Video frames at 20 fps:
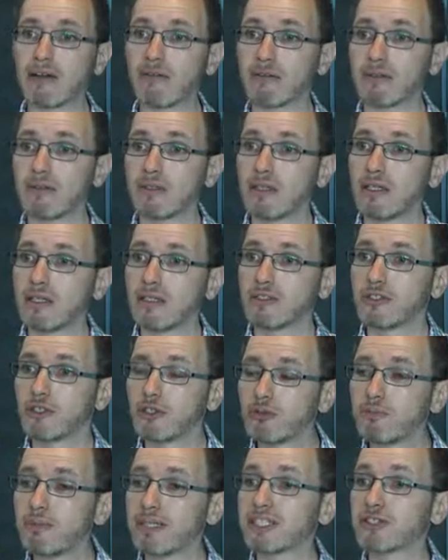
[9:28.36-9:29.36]
our
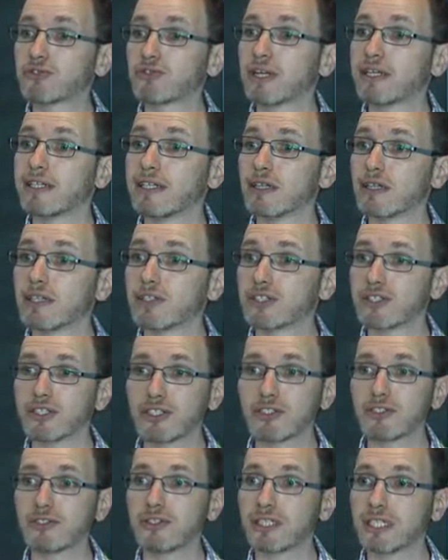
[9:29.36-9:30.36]
two best
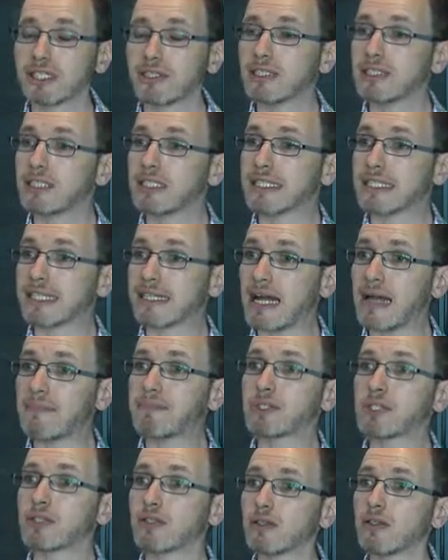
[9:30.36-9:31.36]
radiologists who said this is an
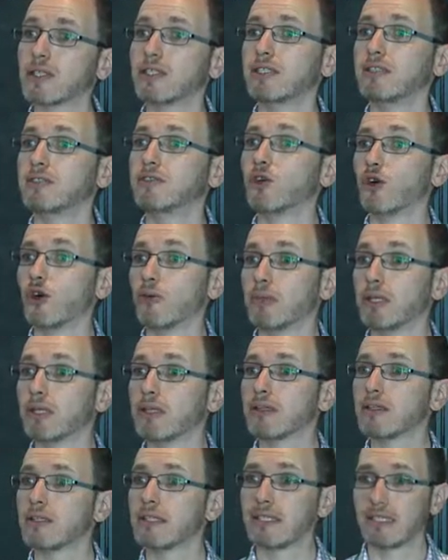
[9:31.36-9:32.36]
absolutely
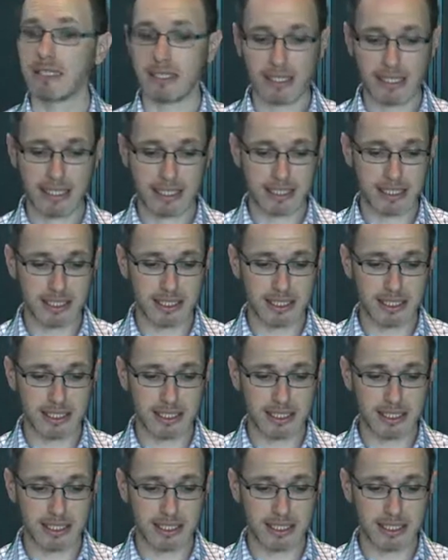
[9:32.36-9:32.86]
normal uh,